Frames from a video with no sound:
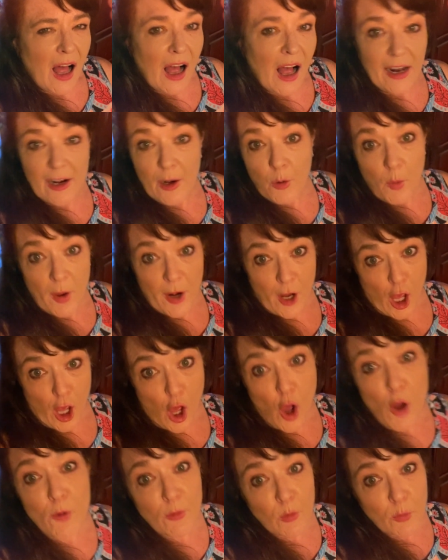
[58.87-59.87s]
I don't want
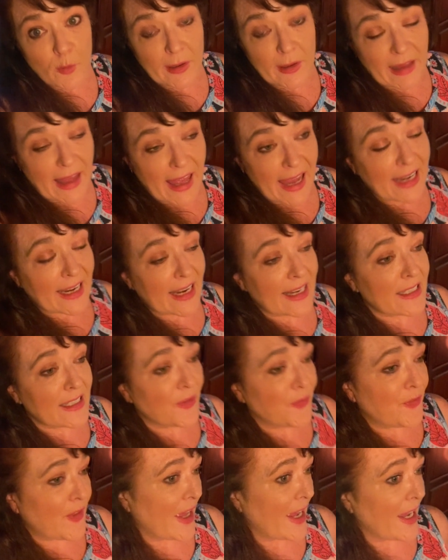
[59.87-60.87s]
to over relate
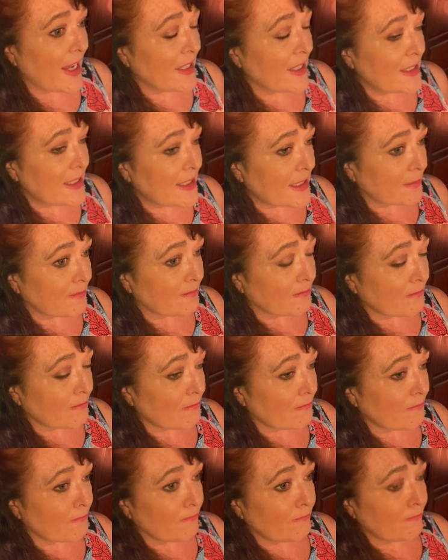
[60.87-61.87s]
into things
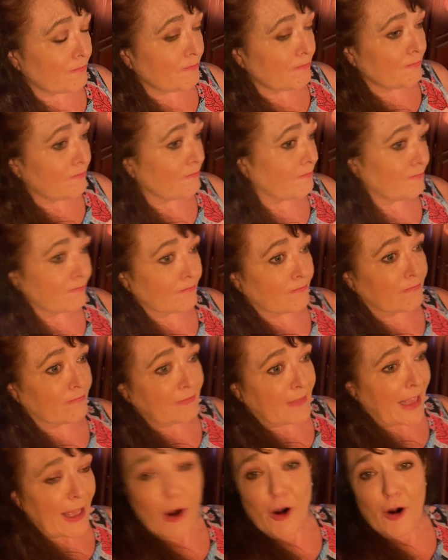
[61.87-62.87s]

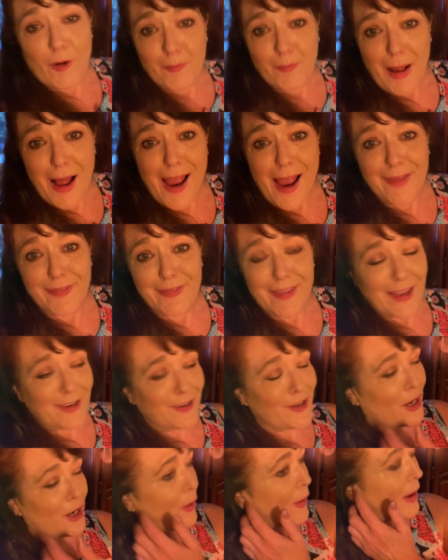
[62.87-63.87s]
that aren't mine, that,
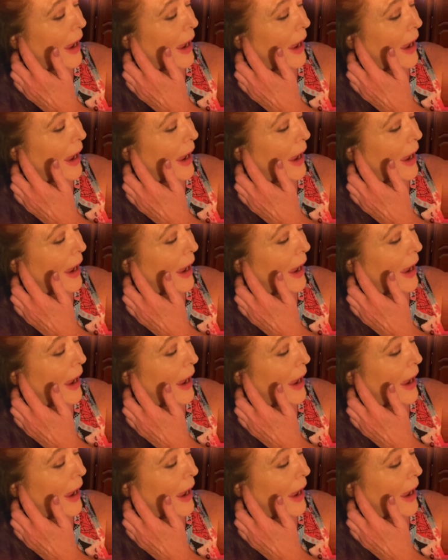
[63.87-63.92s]
you know,